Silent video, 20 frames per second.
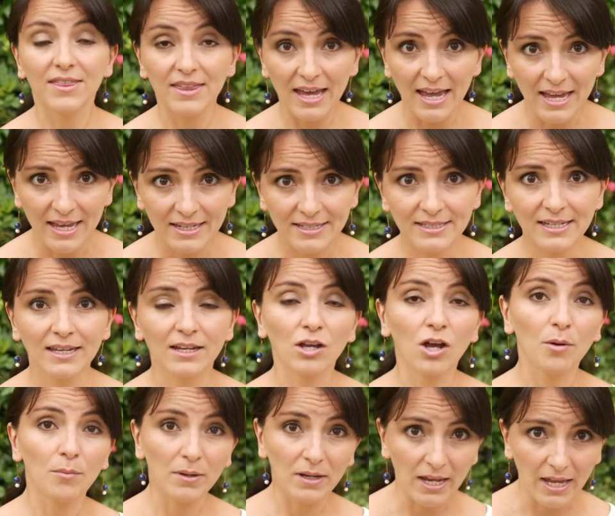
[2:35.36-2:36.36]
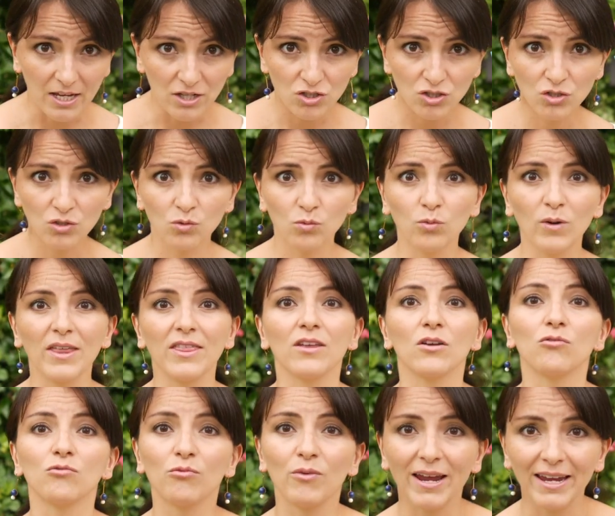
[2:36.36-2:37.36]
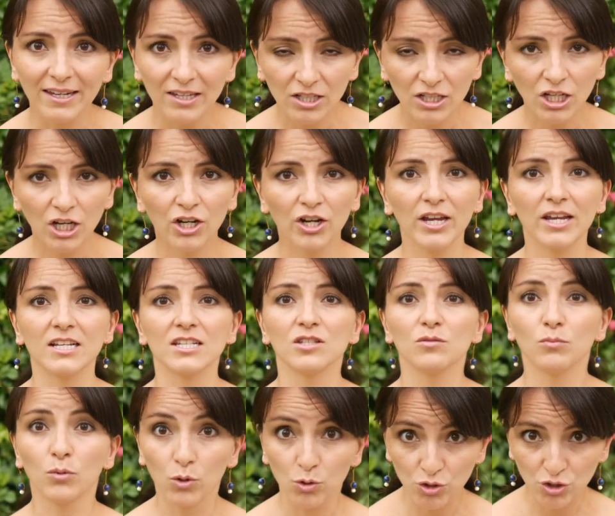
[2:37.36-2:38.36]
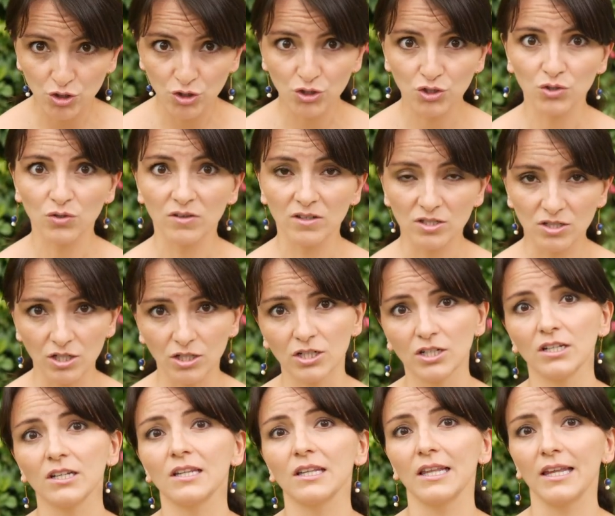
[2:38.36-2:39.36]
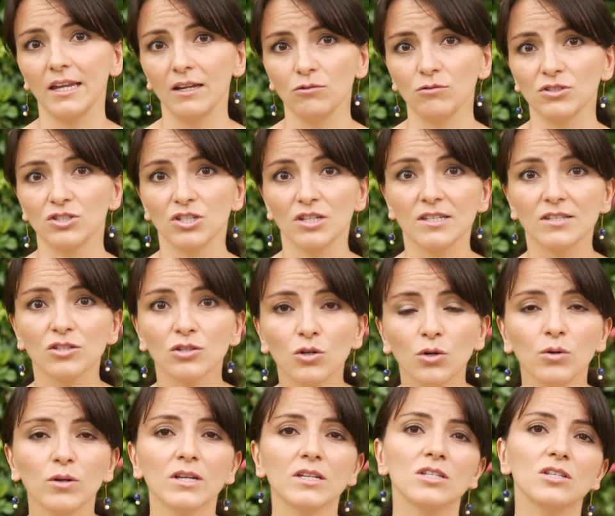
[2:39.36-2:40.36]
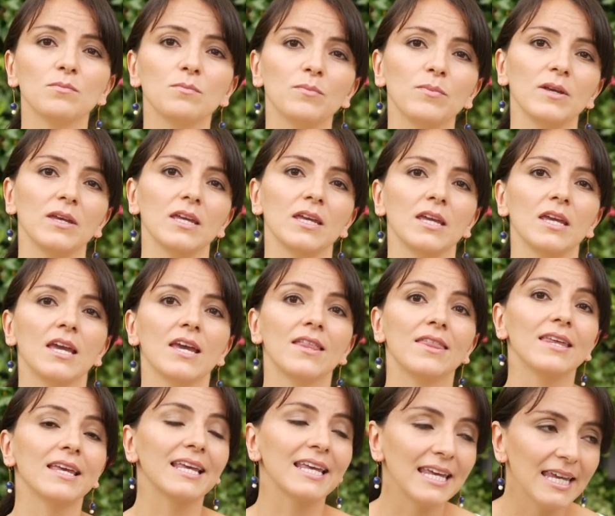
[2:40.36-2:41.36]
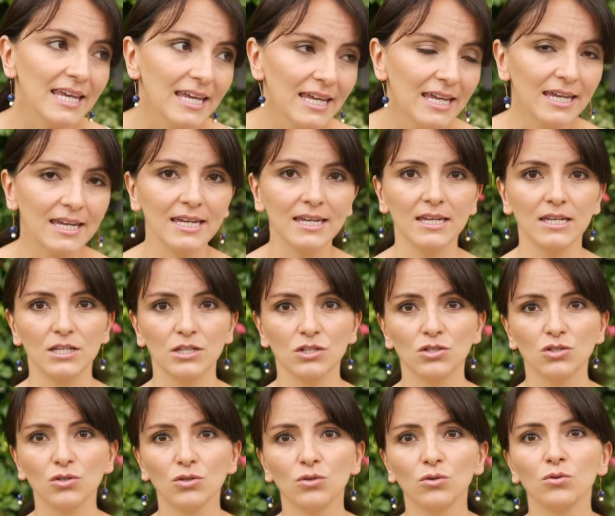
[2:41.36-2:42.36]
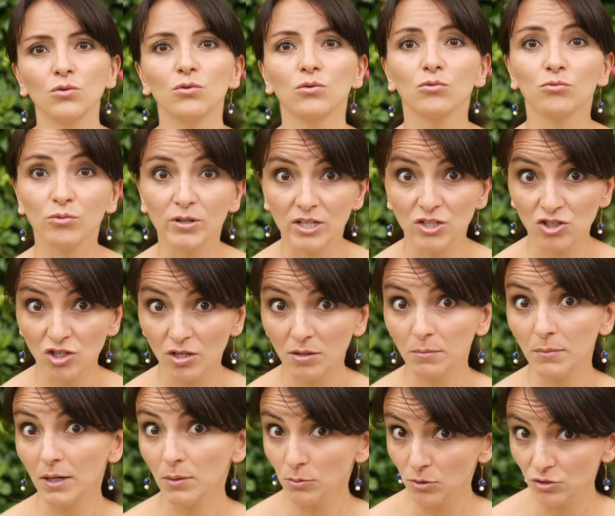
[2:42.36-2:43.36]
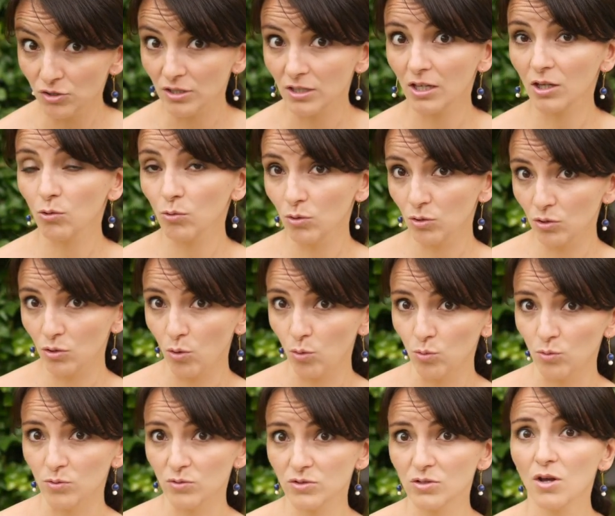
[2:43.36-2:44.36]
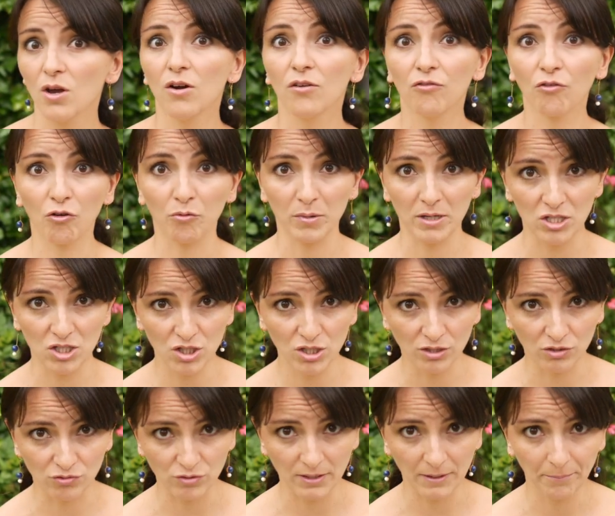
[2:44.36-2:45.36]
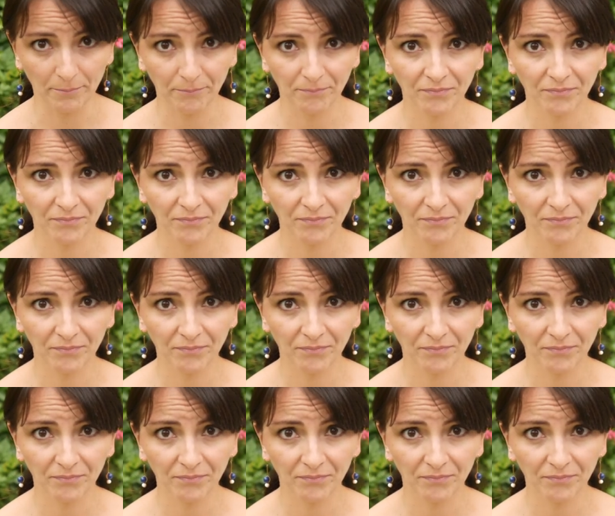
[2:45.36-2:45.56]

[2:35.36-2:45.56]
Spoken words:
That, in combination with regular exposure to the target language, is going to be the key to reaching my multilingual goals for my children.